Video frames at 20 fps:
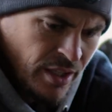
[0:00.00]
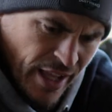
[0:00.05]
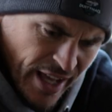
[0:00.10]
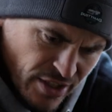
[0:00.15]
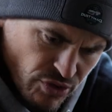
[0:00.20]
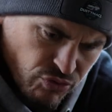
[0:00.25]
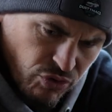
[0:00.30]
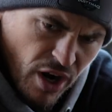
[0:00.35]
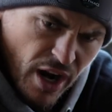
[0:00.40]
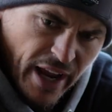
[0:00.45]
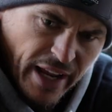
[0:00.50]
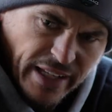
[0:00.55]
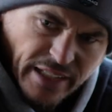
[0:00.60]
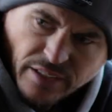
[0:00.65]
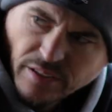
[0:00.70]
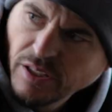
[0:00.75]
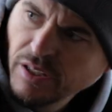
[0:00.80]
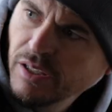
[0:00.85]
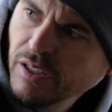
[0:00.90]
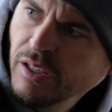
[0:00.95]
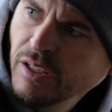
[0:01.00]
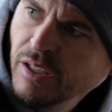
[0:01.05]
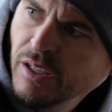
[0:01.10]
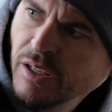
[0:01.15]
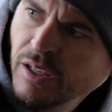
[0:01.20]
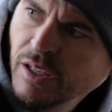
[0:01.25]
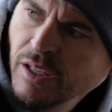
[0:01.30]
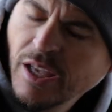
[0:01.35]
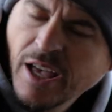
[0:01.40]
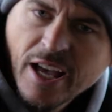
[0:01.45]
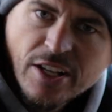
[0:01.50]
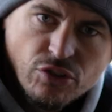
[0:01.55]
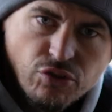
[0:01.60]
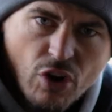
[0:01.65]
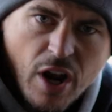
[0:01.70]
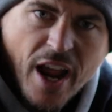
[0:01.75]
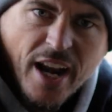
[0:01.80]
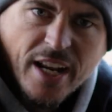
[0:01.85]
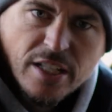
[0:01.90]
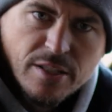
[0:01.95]
That's right. That's
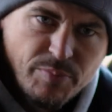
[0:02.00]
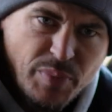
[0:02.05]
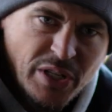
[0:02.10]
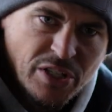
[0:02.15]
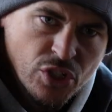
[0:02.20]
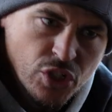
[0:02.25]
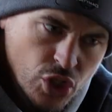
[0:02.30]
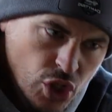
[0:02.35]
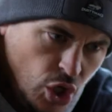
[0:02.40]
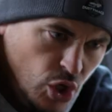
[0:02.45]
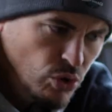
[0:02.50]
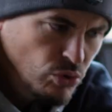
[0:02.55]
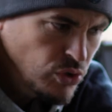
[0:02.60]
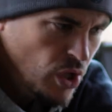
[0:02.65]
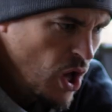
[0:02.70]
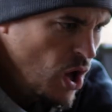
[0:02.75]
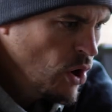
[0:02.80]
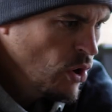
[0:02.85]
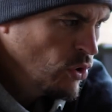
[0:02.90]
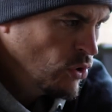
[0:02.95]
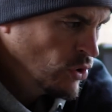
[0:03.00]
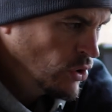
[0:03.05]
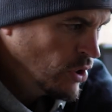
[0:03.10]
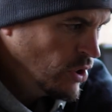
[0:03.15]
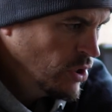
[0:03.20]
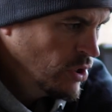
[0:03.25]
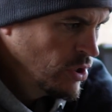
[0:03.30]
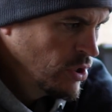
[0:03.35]
right. It's been too long.